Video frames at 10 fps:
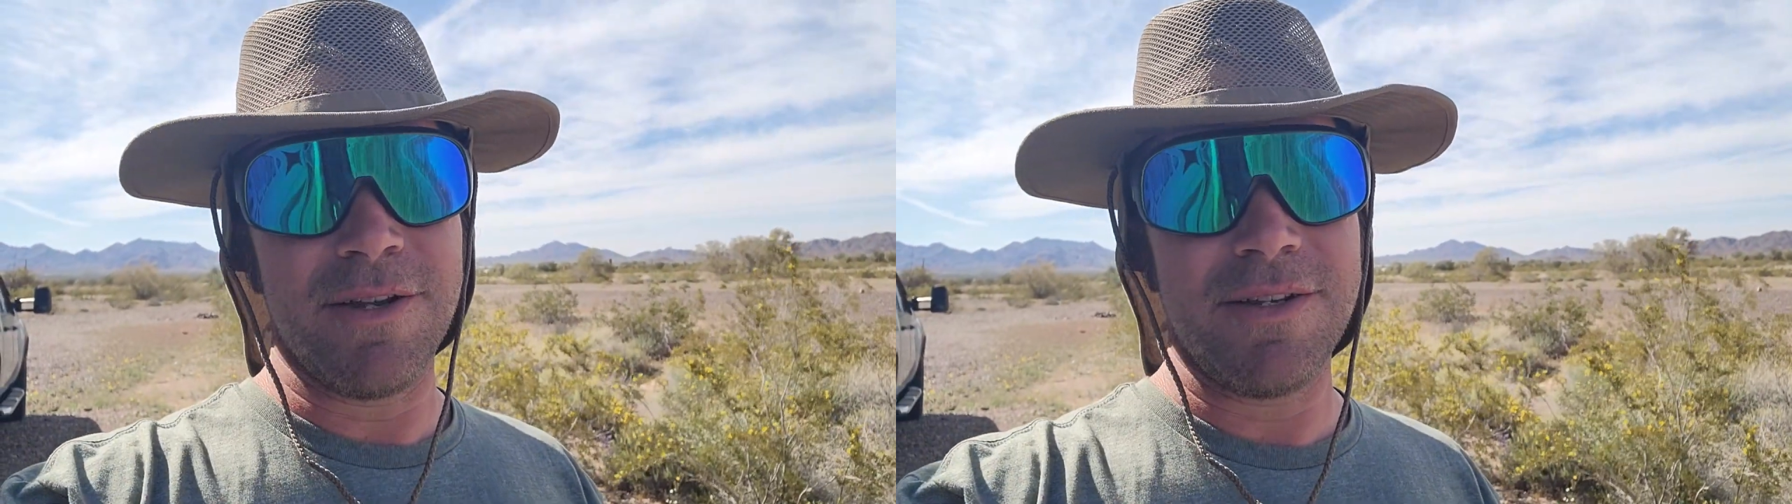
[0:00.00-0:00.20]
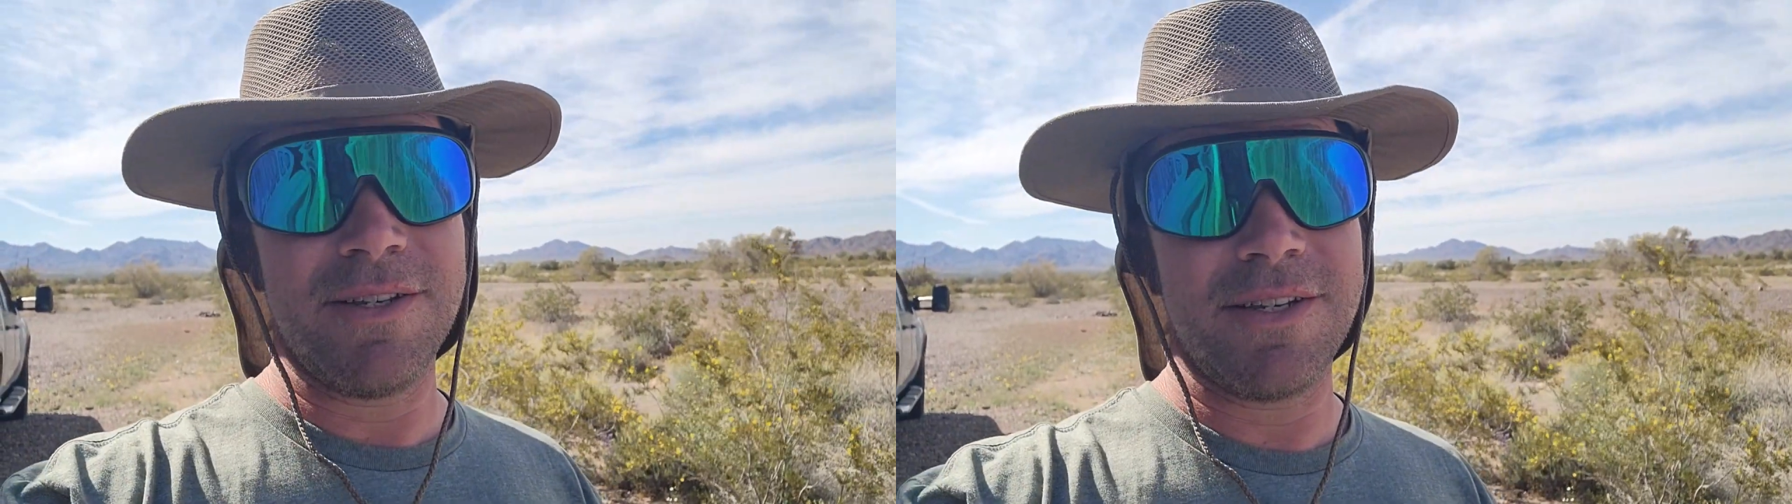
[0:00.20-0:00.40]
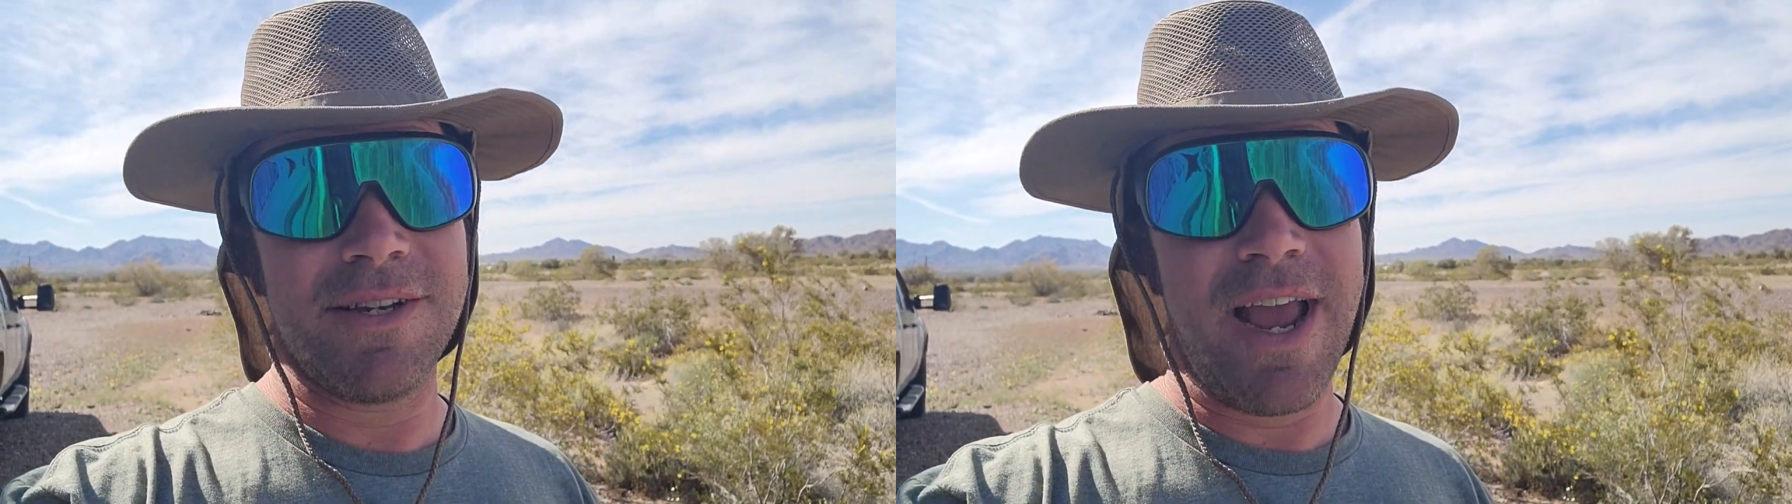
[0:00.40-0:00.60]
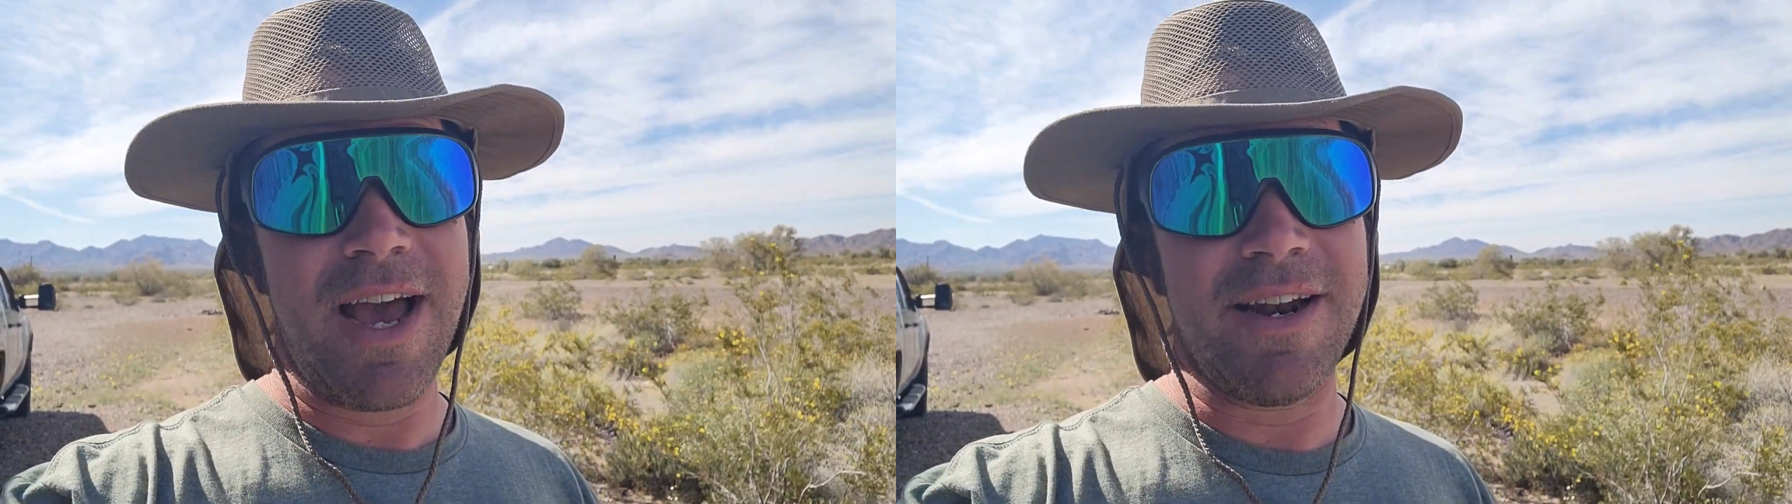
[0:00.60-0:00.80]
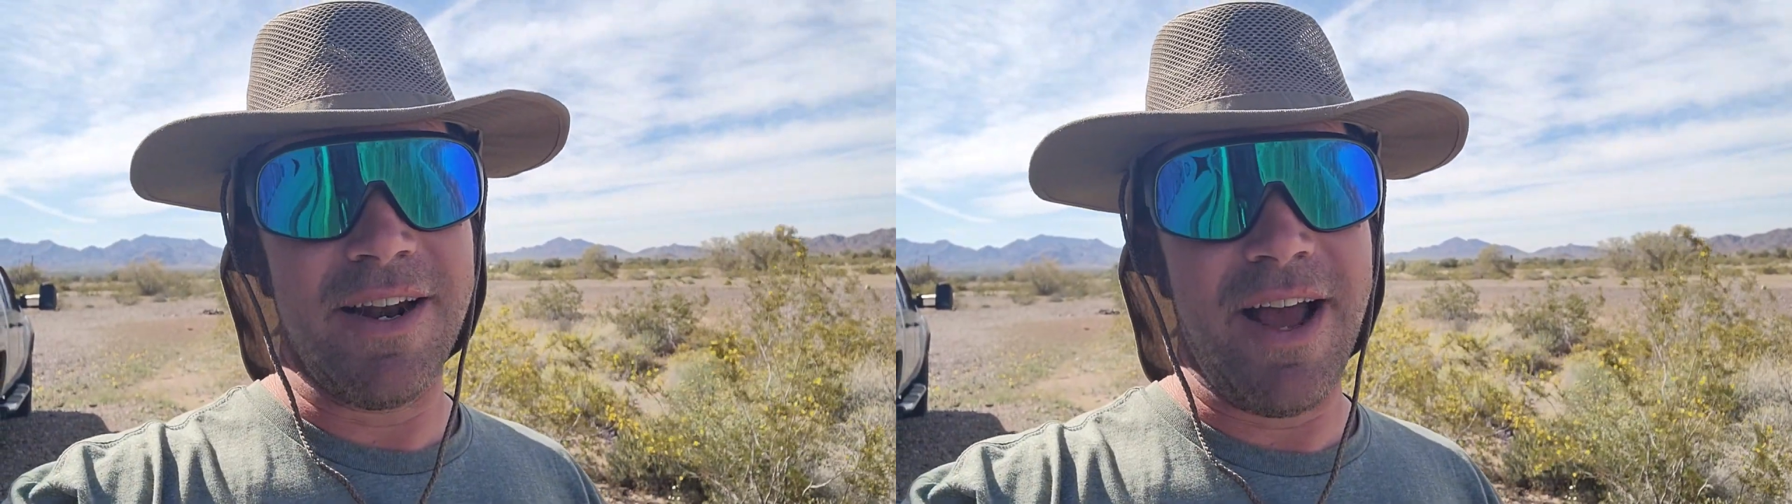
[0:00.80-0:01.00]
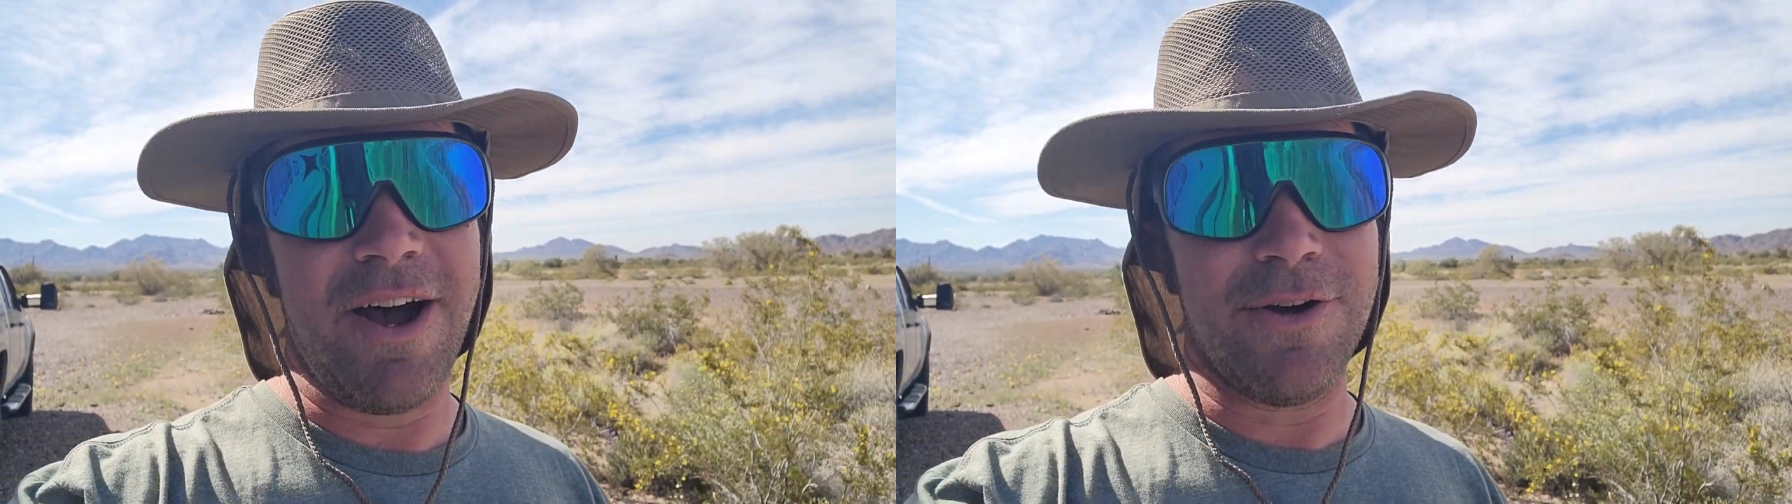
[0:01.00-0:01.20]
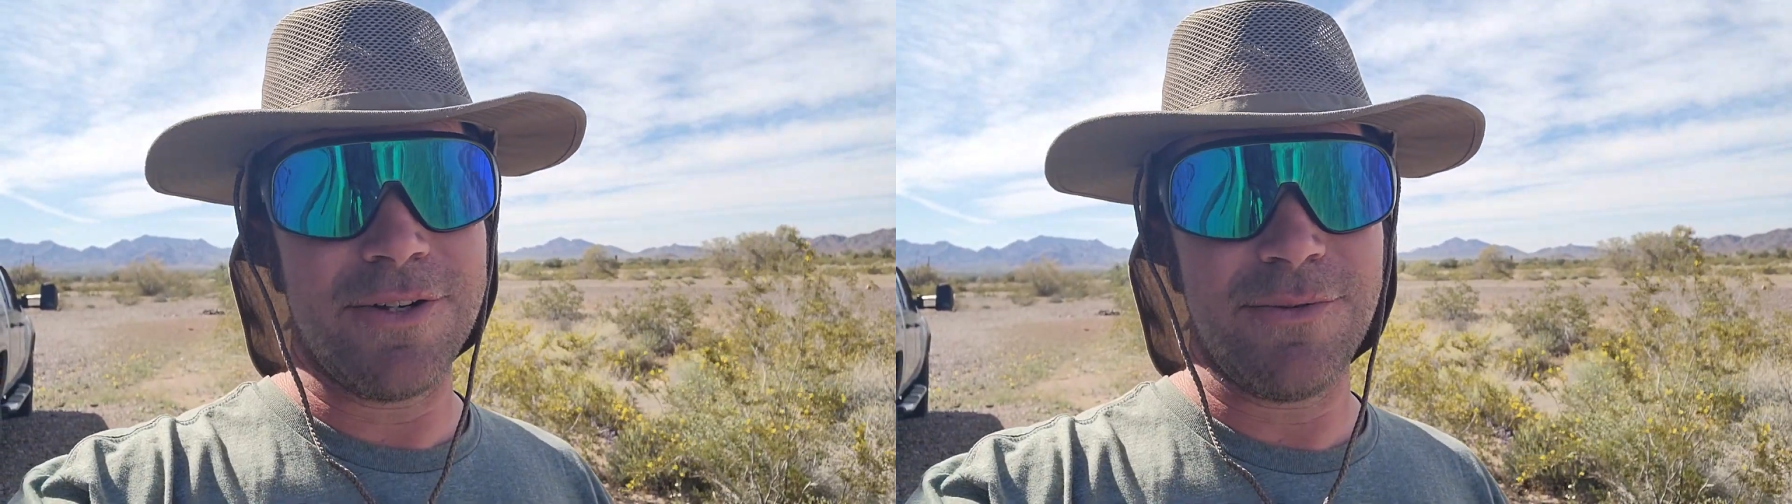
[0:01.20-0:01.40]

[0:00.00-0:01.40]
Scadden house,